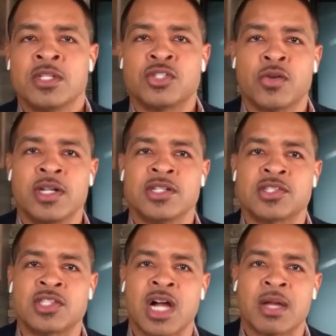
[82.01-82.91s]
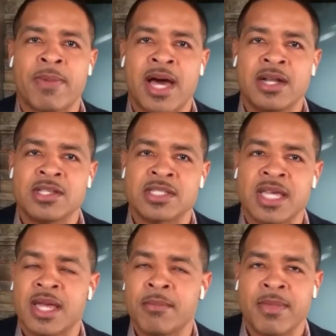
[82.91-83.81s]
So joining us to talk about it is
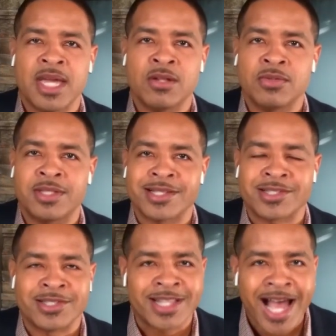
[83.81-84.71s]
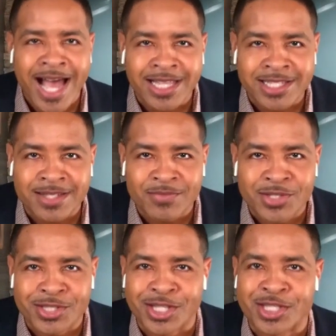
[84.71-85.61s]
a, a man who does not
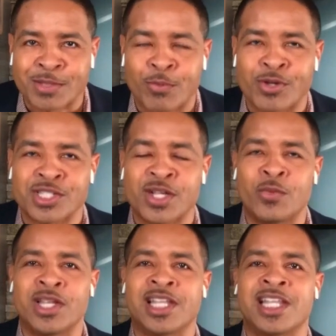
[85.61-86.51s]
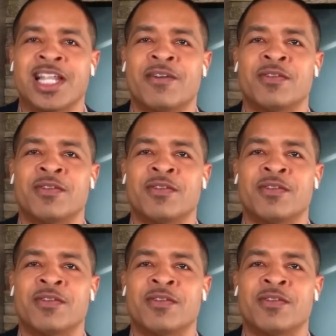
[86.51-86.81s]
stick to sports, and we love